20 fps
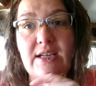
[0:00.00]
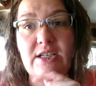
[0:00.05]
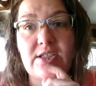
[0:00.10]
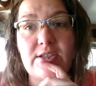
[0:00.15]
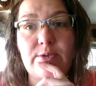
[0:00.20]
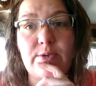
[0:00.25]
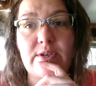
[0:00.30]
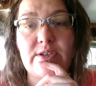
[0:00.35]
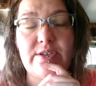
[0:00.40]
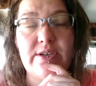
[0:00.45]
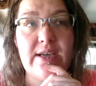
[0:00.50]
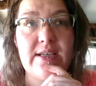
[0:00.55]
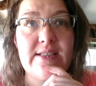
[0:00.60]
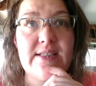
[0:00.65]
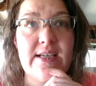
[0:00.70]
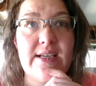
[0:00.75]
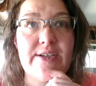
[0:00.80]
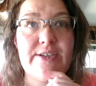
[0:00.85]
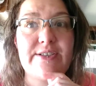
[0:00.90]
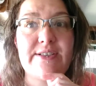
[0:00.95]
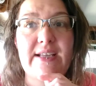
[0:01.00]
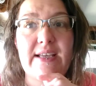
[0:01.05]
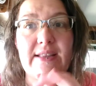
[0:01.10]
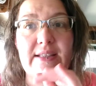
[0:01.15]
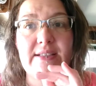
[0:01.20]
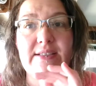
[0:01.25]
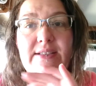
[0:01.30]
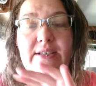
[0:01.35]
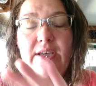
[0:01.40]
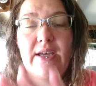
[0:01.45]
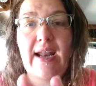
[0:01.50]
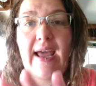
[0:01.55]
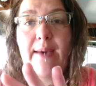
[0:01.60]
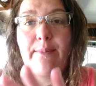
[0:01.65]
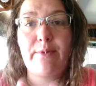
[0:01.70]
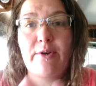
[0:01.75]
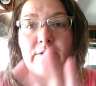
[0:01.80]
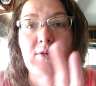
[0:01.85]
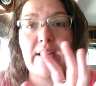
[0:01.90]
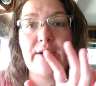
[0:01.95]
I just want you guys to understand this could
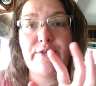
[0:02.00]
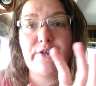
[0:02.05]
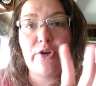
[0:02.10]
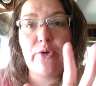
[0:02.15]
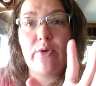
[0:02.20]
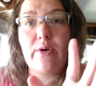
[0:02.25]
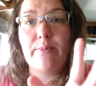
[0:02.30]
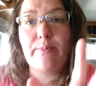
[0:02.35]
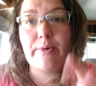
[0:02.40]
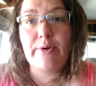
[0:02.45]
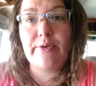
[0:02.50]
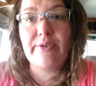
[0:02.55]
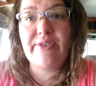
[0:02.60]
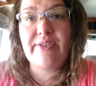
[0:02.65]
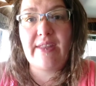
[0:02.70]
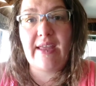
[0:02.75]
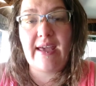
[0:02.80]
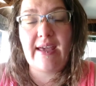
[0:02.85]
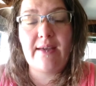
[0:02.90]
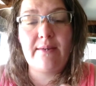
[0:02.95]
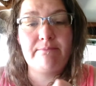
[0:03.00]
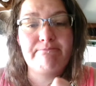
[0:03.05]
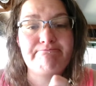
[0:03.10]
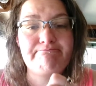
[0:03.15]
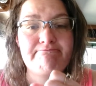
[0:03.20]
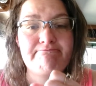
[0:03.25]
happen around your birthday.